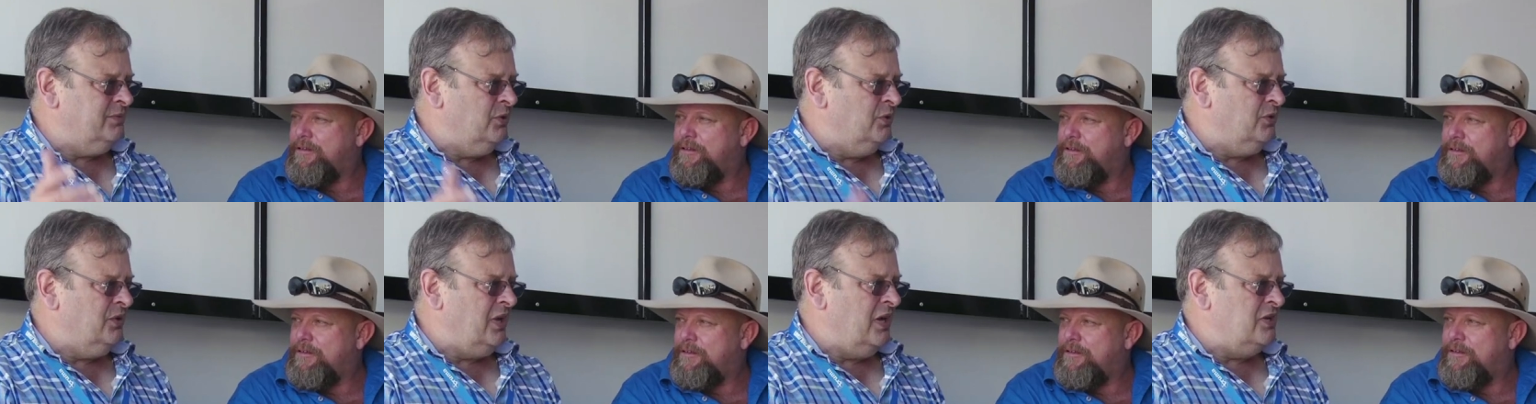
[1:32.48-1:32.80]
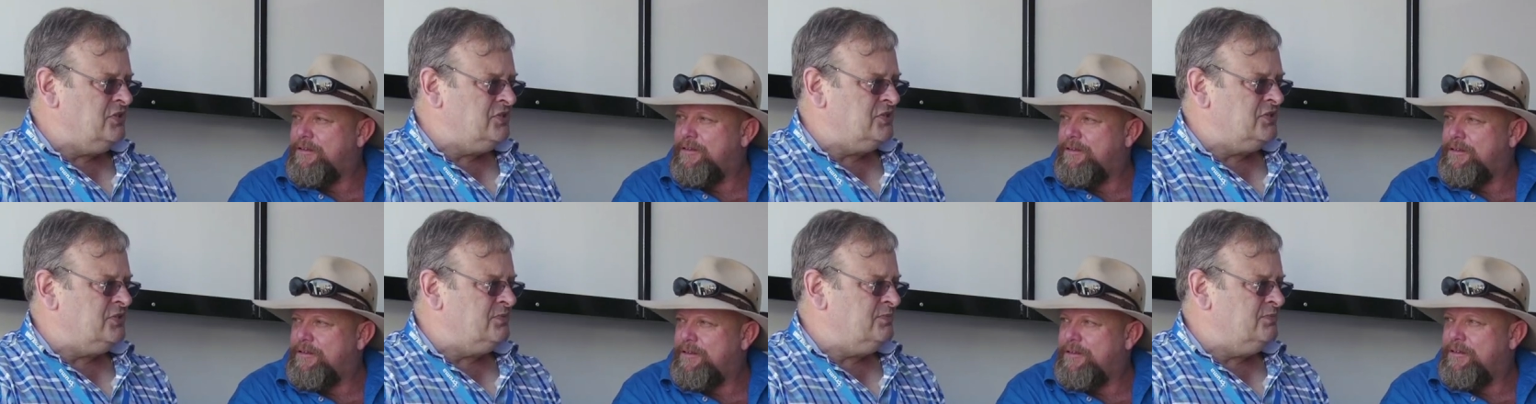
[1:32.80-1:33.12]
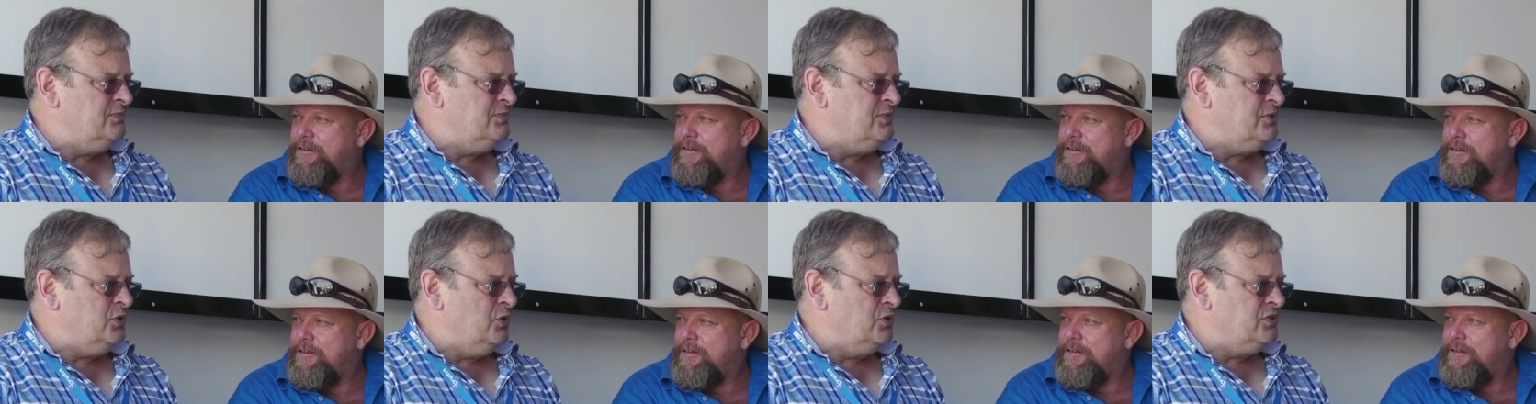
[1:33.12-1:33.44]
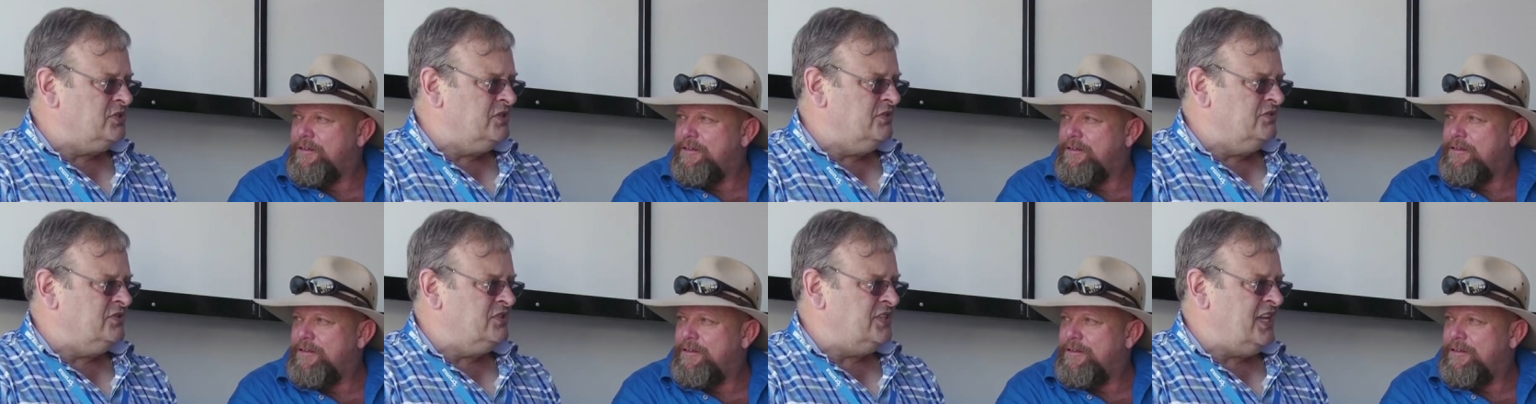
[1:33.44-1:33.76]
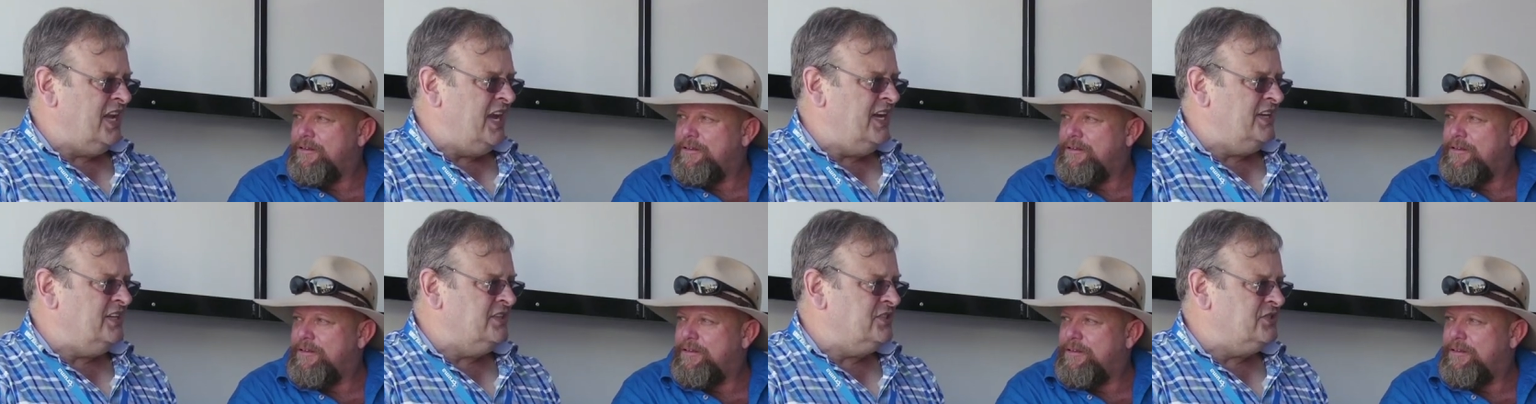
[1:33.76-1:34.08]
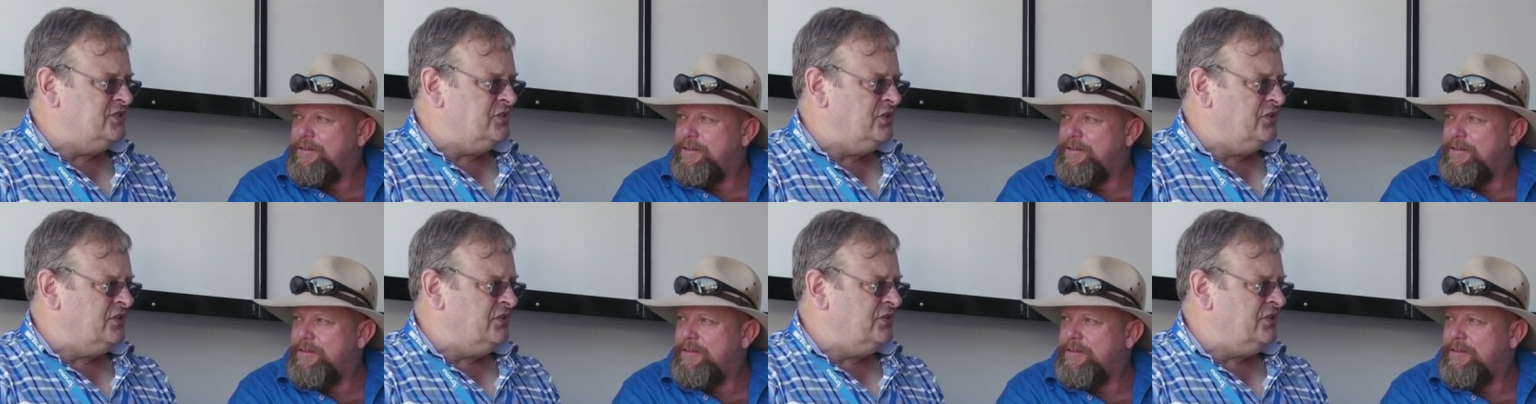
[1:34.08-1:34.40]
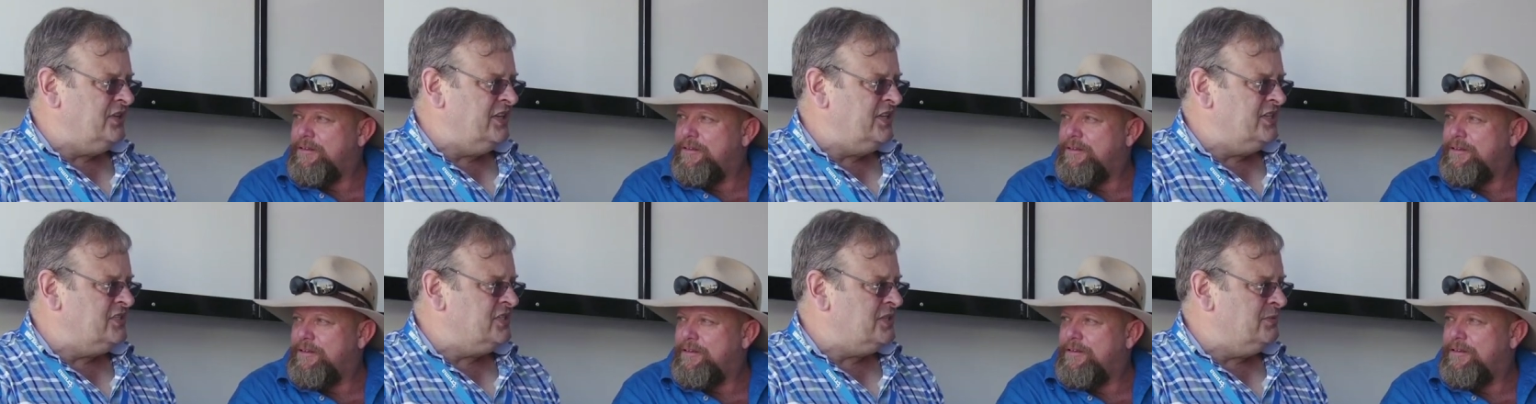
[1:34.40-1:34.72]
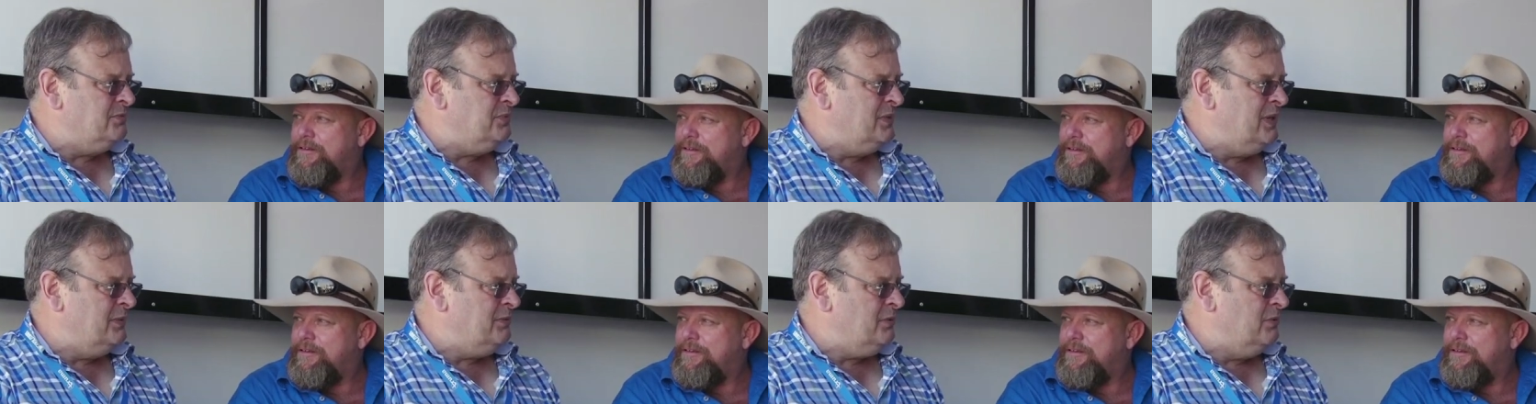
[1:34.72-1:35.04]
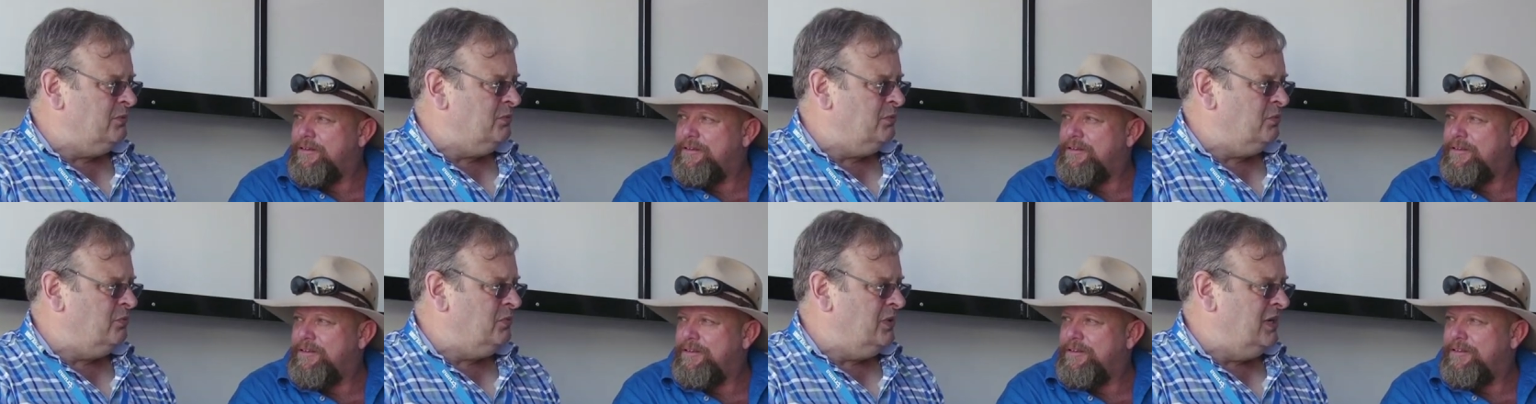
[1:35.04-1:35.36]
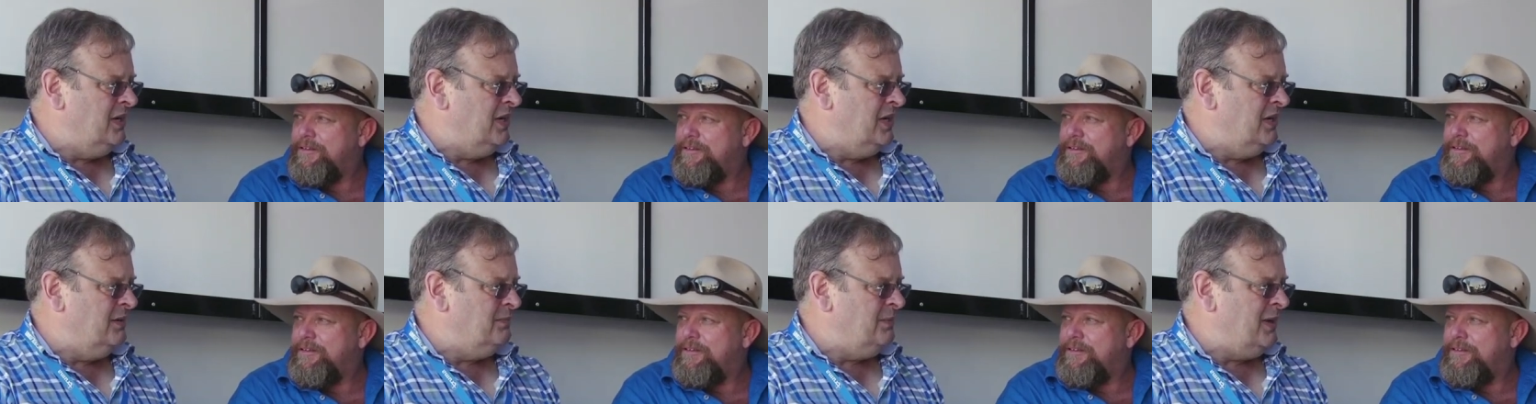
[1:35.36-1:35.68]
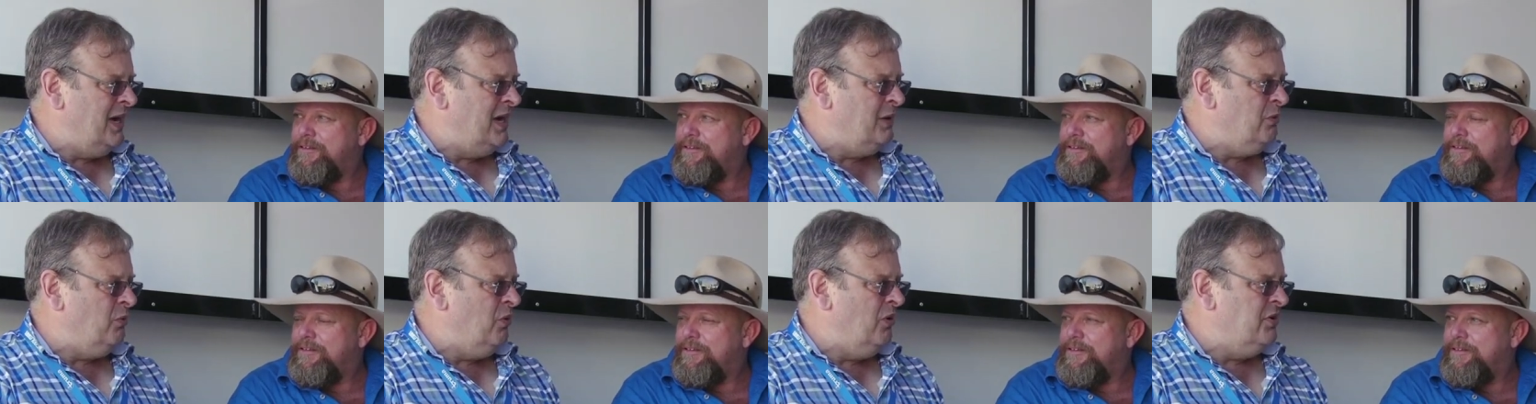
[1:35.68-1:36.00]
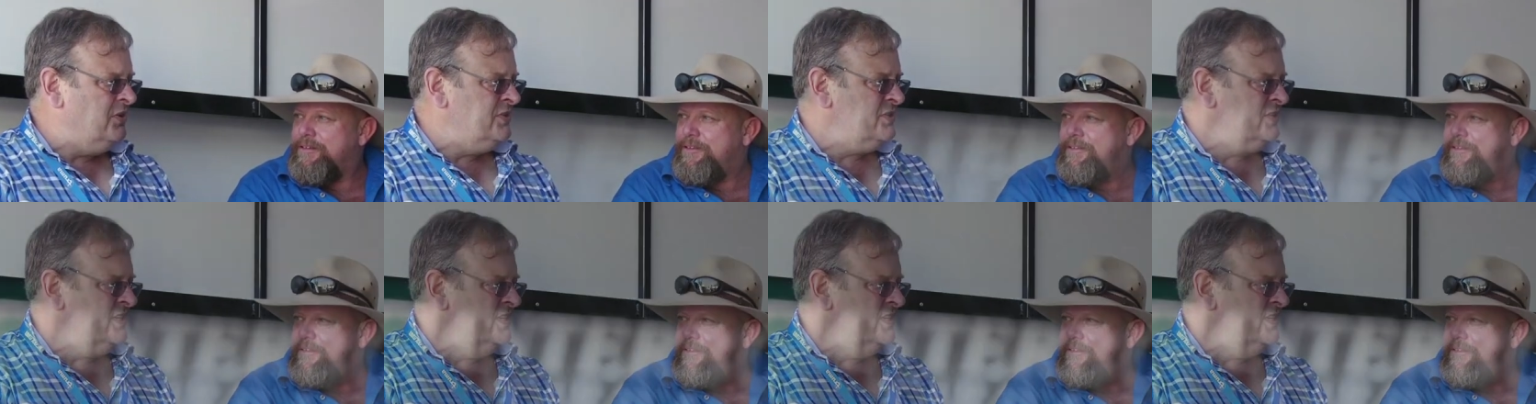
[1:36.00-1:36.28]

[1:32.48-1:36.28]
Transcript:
Speaker 1: all those sorts of standard sort of things that people uh, may want,